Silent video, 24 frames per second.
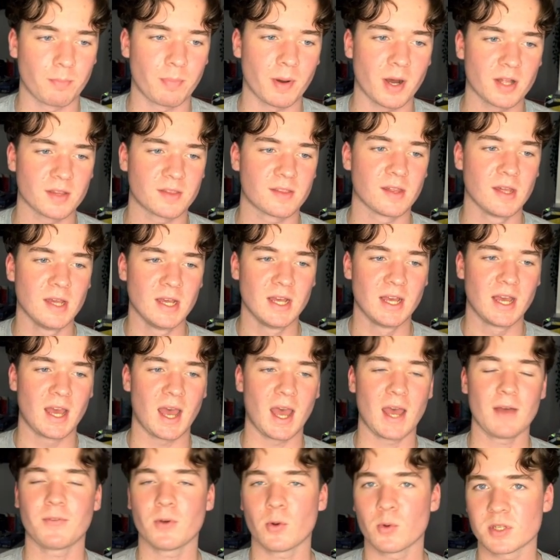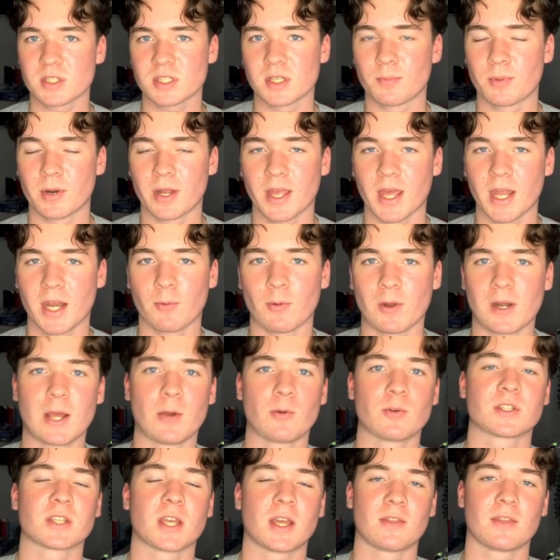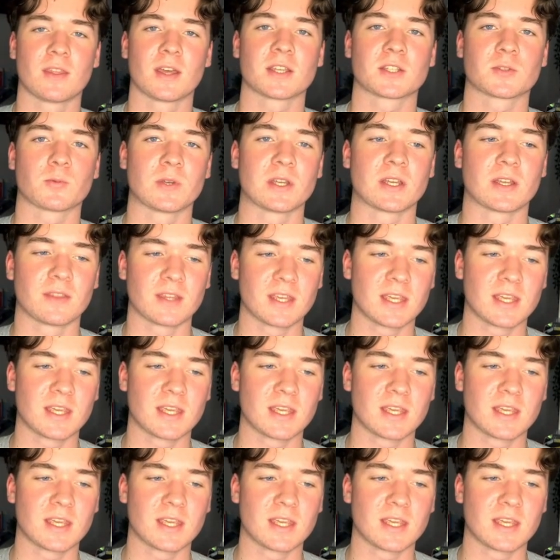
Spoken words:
But if I was to bring anyone else in this week,